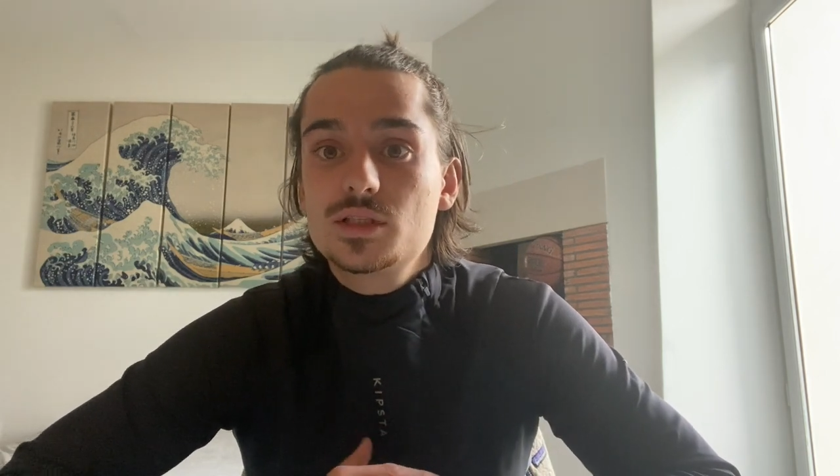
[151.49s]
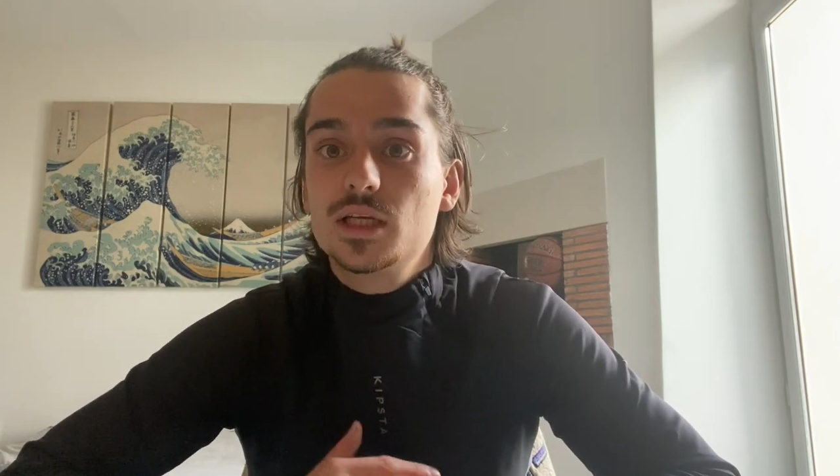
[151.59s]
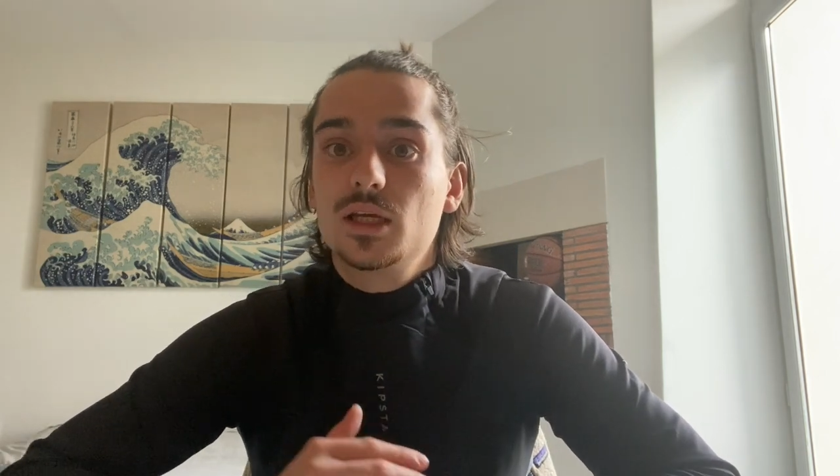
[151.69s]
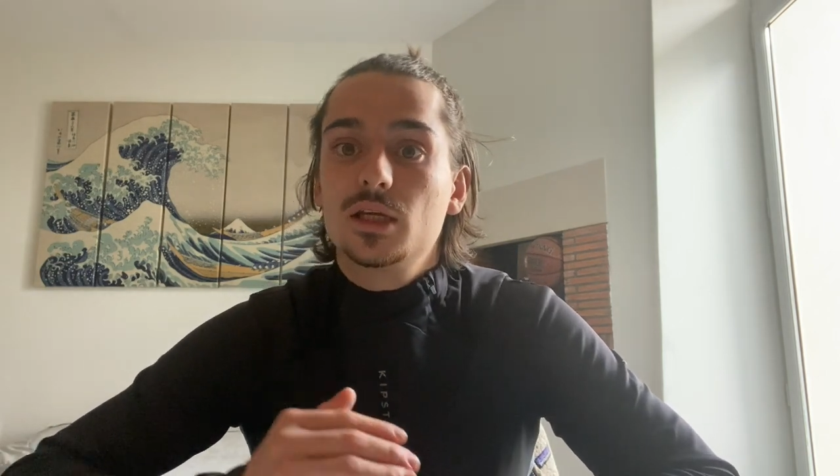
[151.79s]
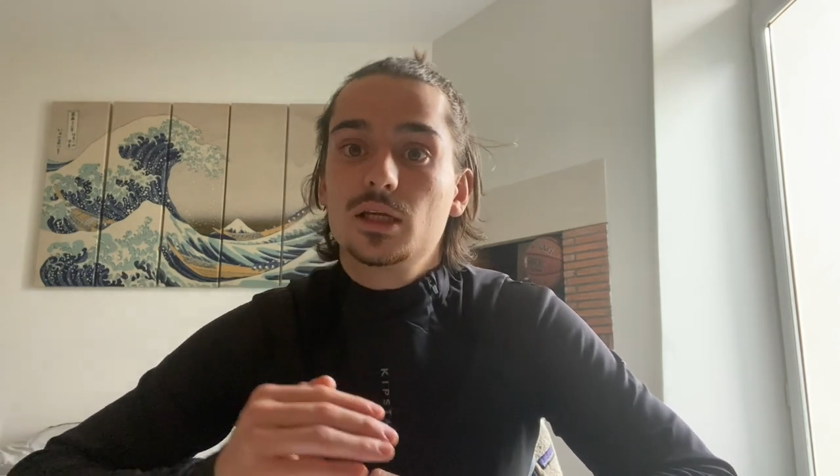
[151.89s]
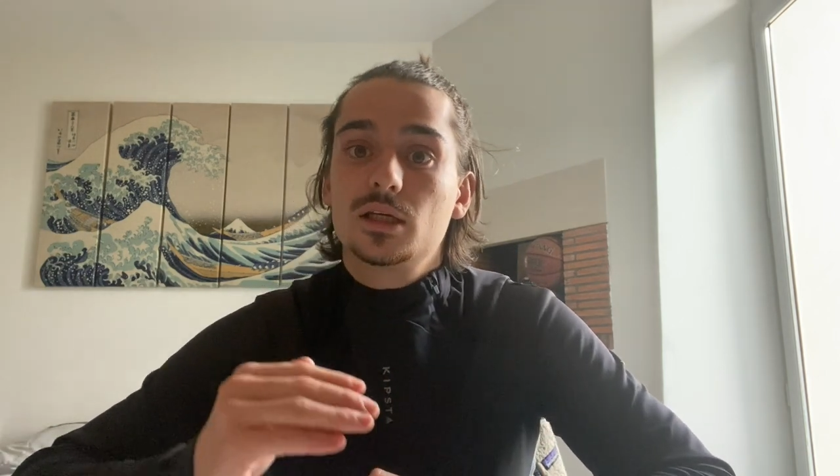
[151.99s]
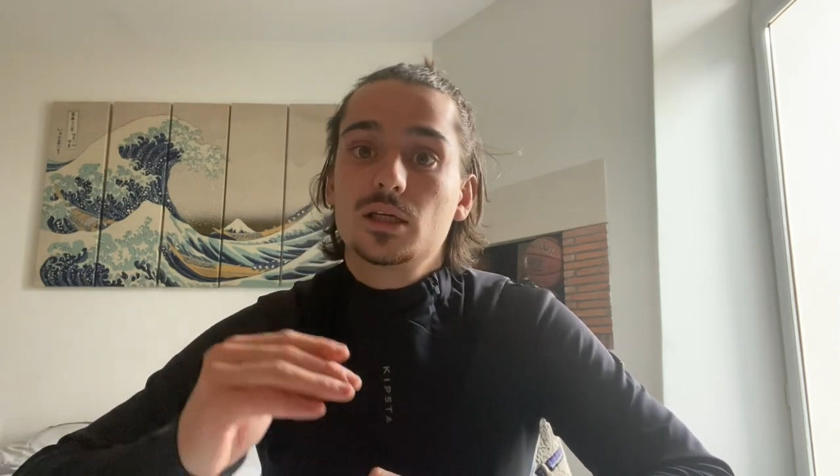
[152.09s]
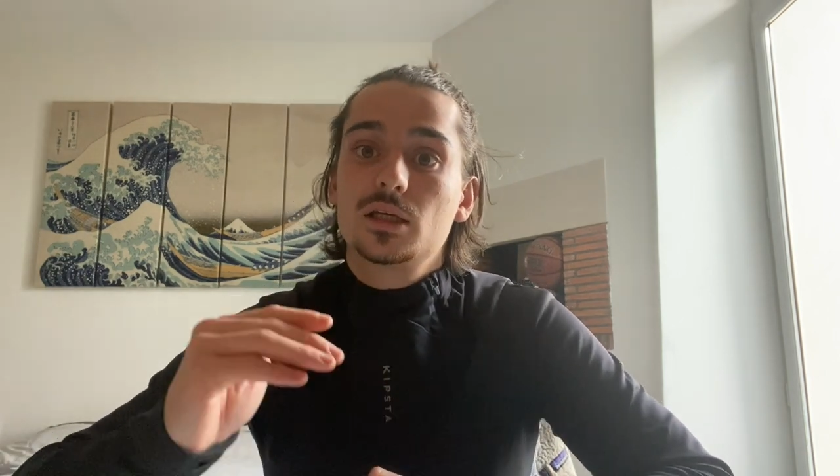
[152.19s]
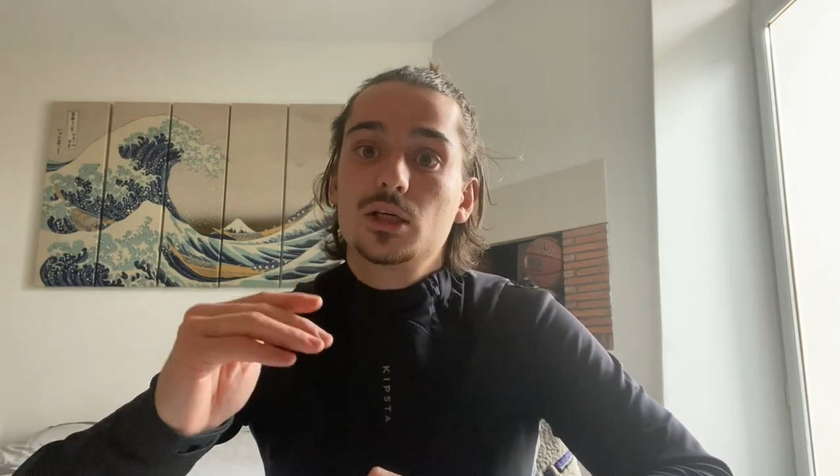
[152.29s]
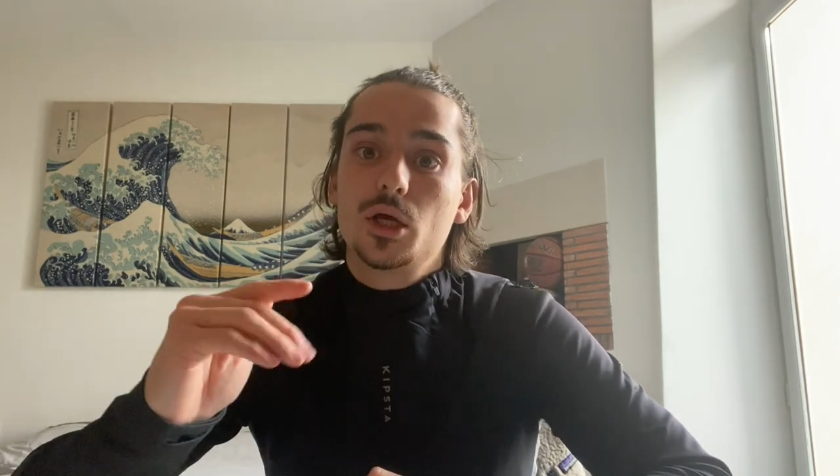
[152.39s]
They
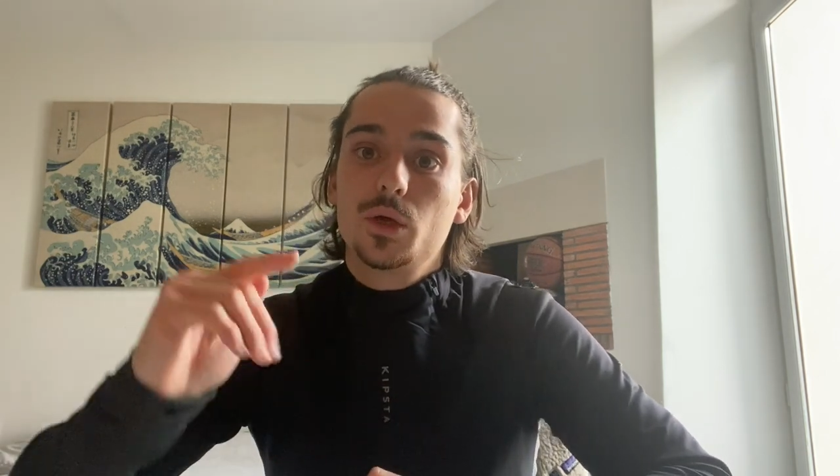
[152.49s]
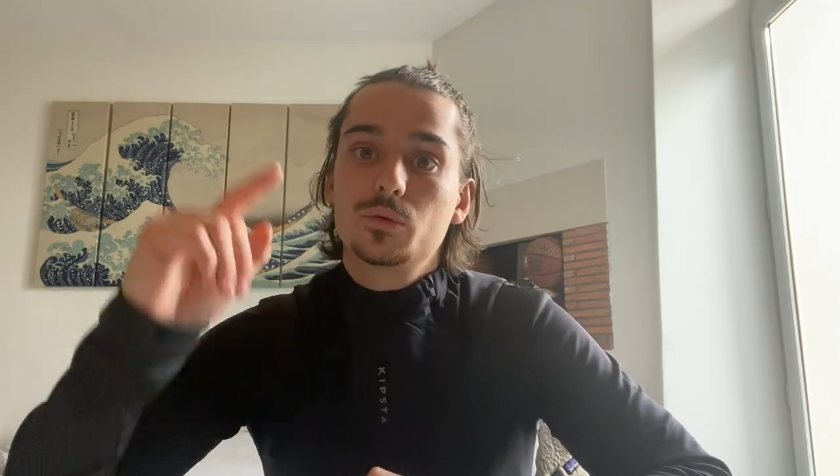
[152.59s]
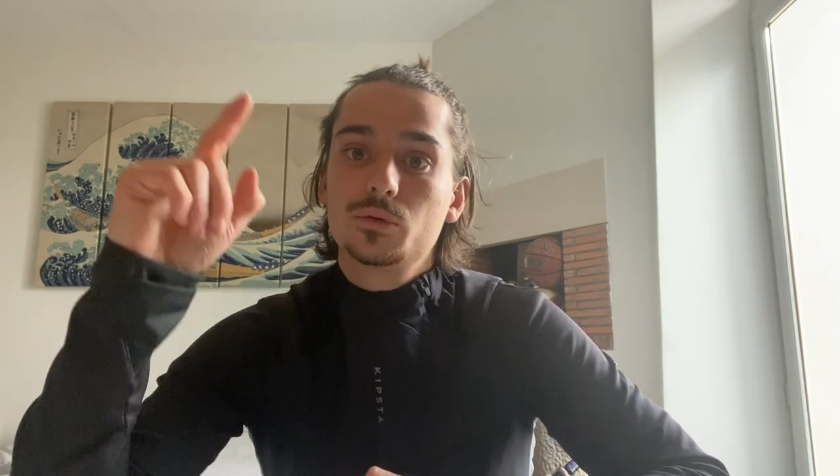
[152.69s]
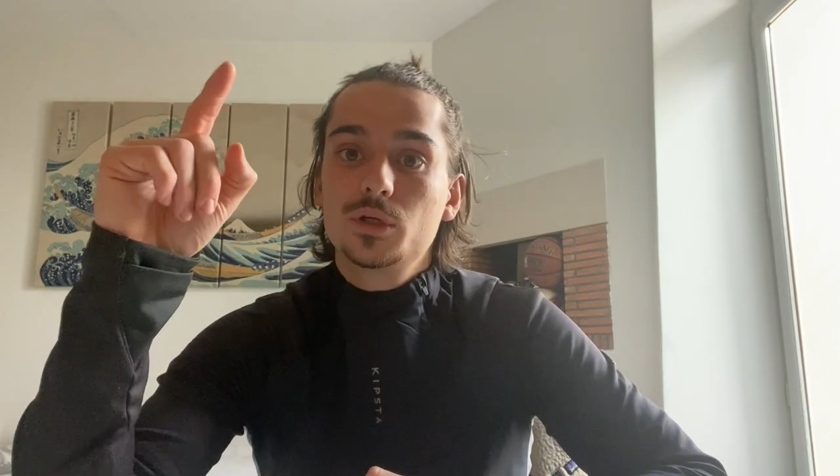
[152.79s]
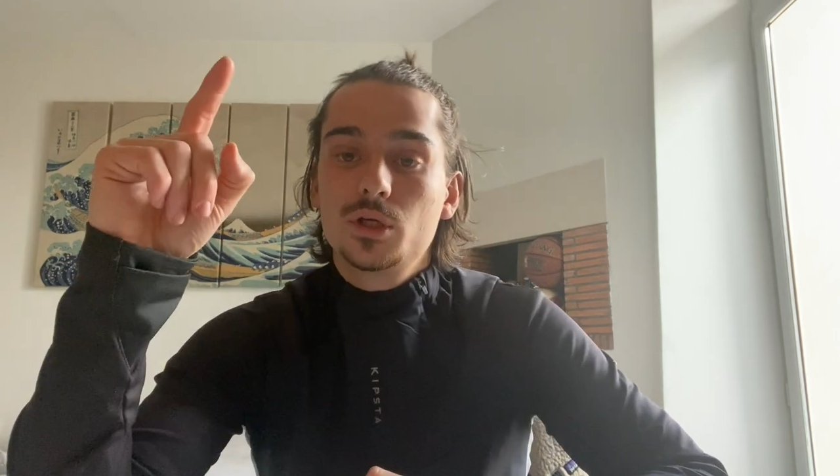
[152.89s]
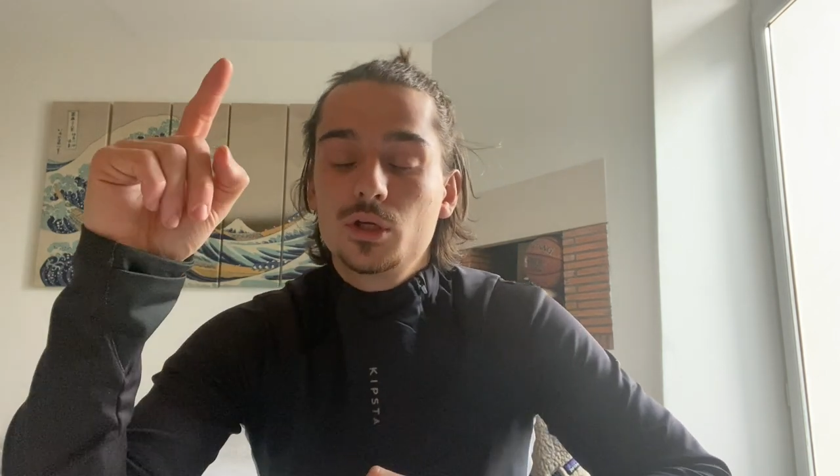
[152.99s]
go